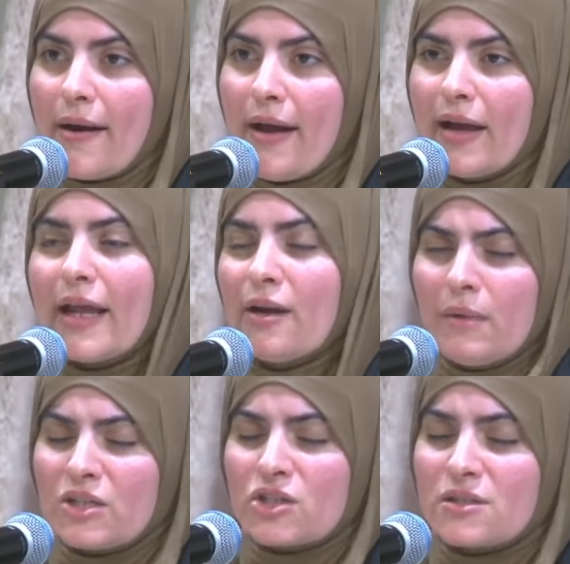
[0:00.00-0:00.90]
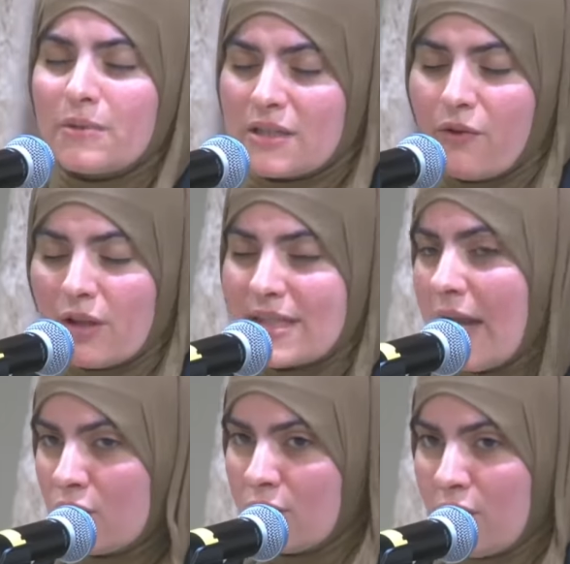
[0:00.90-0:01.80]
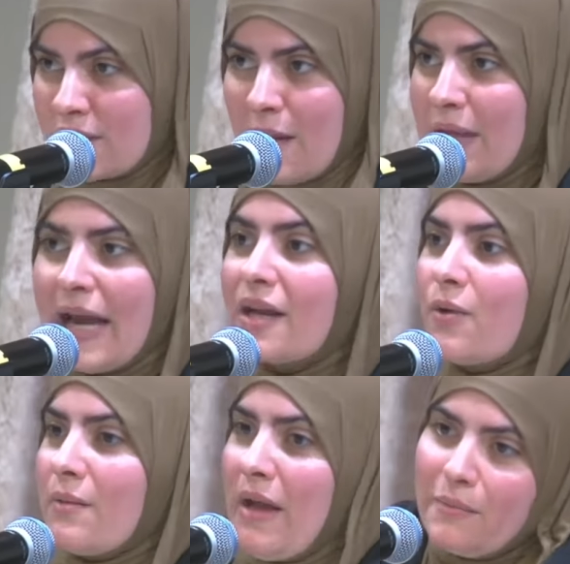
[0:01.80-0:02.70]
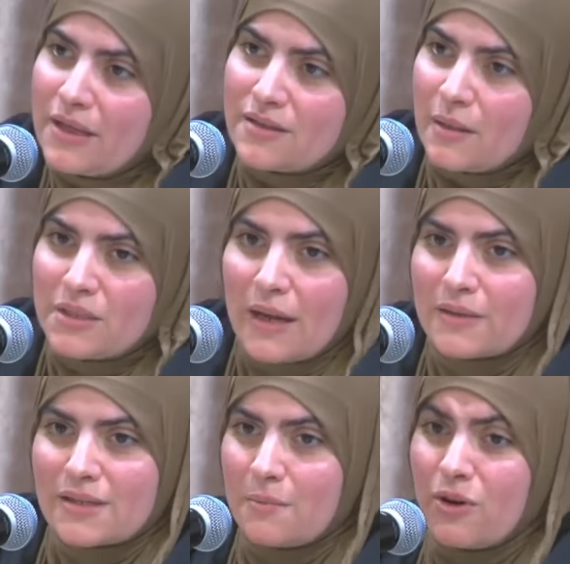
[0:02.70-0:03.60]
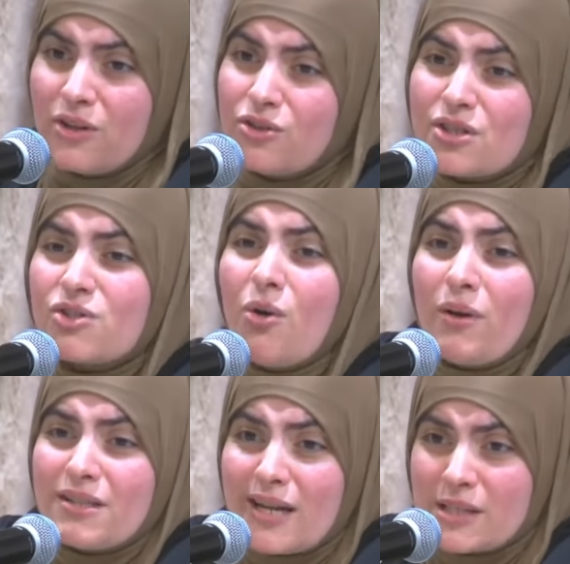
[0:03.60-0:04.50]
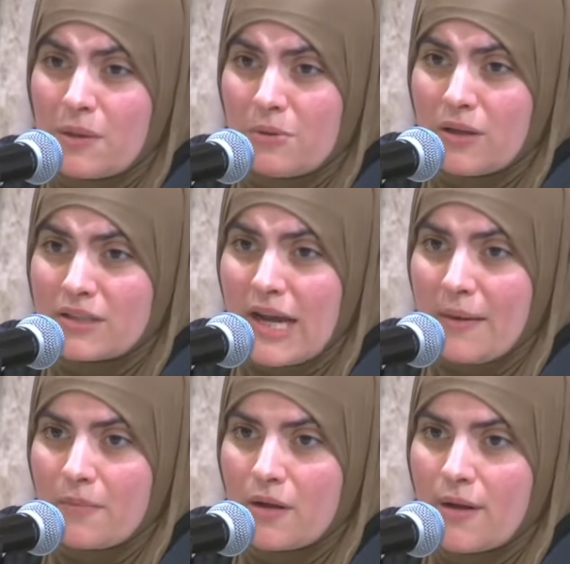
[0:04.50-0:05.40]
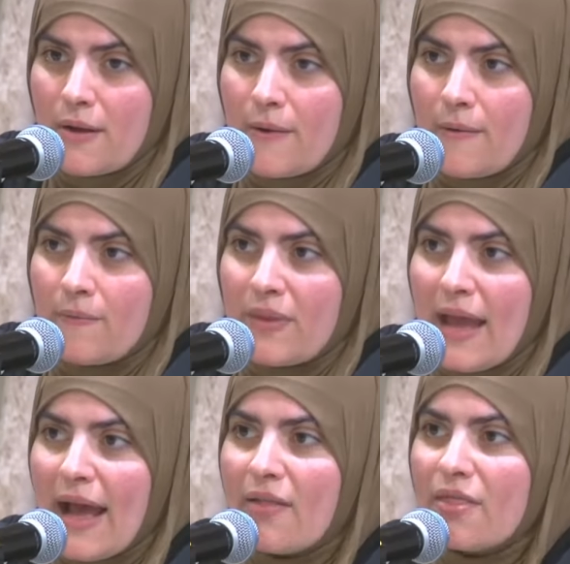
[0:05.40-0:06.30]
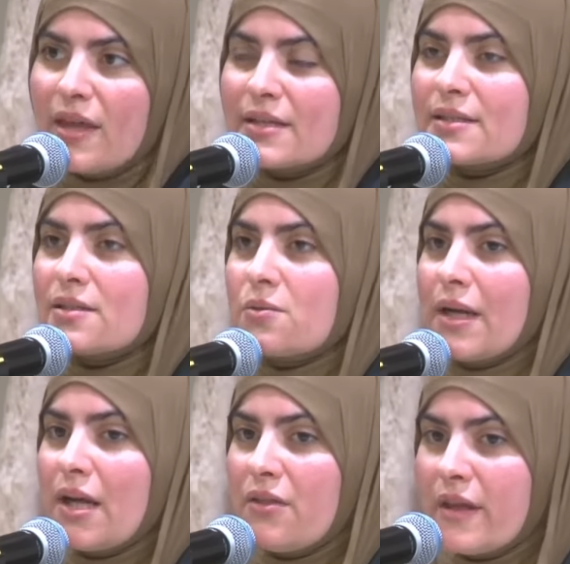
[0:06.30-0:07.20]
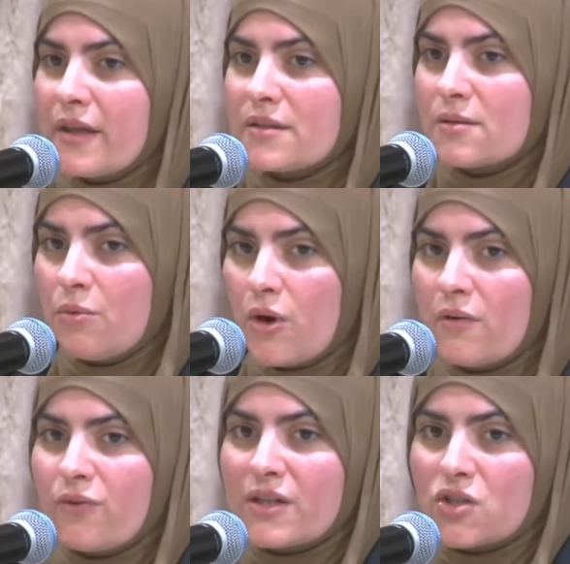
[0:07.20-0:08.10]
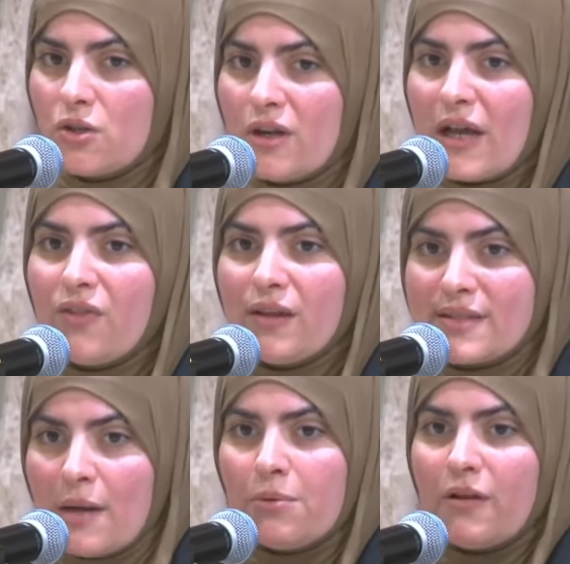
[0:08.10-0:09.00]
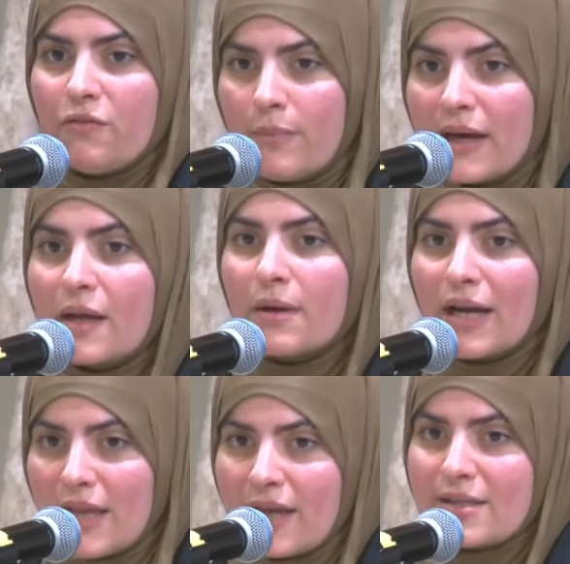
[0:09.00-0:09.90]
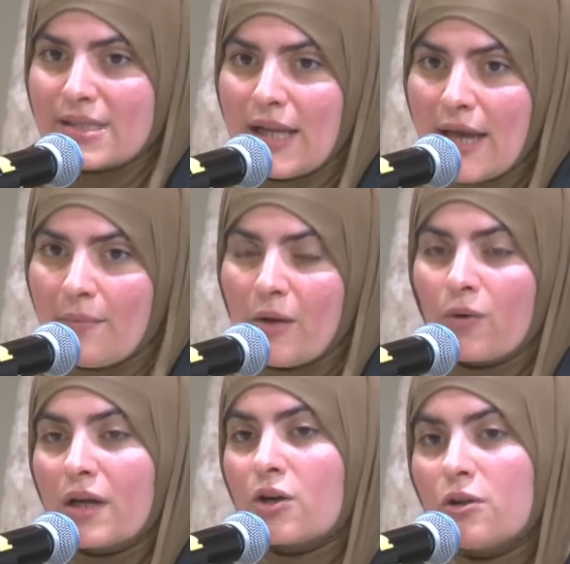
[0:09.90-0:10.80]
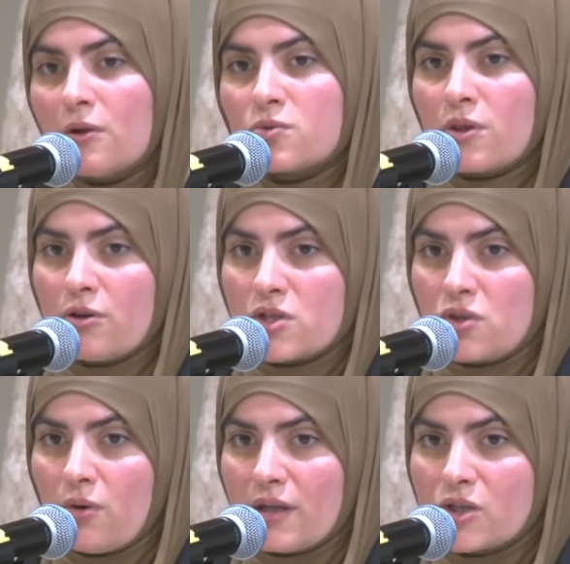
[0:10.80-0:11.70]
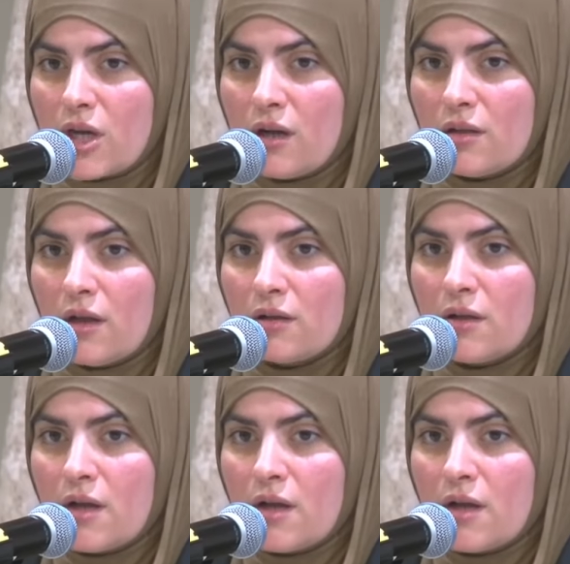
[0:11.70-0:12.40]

And I didn't mean to specifically say introverts. I mean anyone. Maybe sometimes at some point, you just don't want to talk to people all the time. And this is when I think it's important for us to look at the example of Maryam alayha salam. And we're going to close with her story, inshallah.